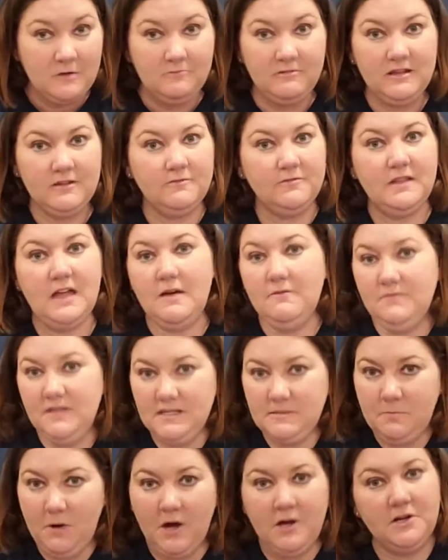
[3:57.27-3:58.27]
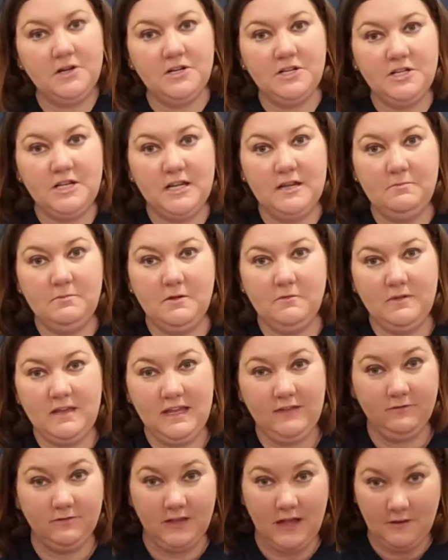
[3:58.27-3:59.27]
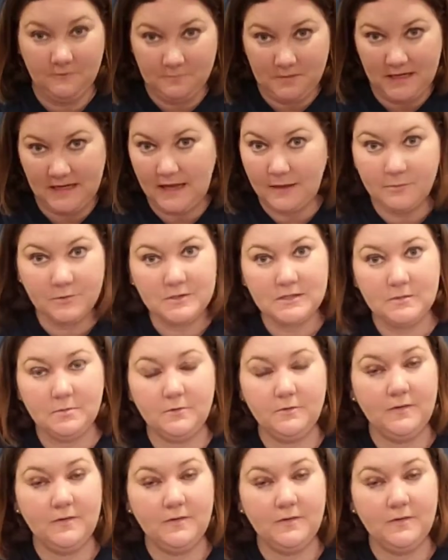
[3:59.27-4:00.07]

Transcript: We have loved this partnership and we have loved being able to